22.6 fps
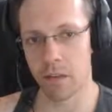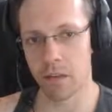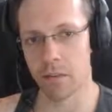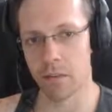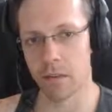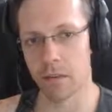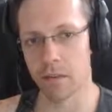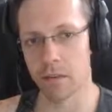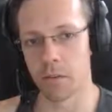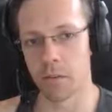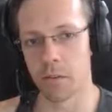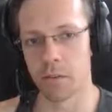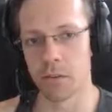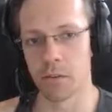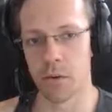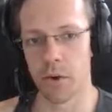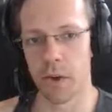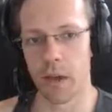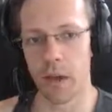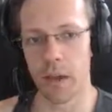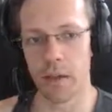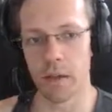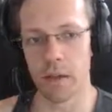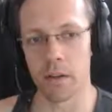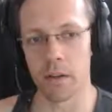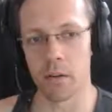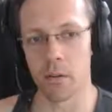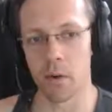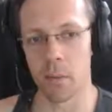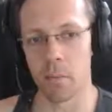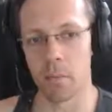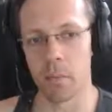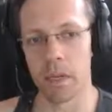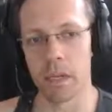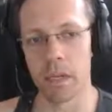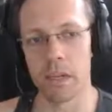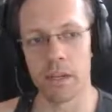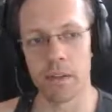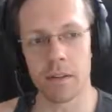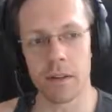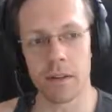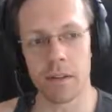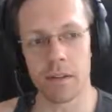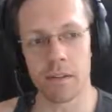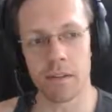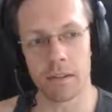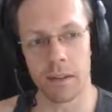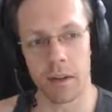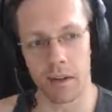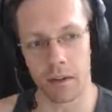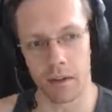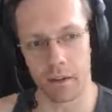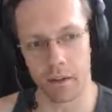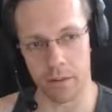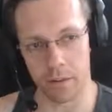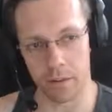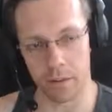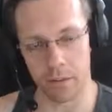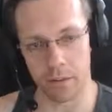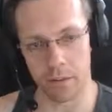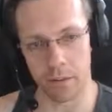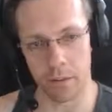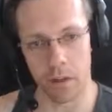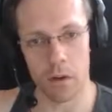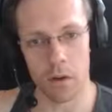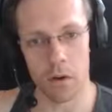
that you train in repeating cycles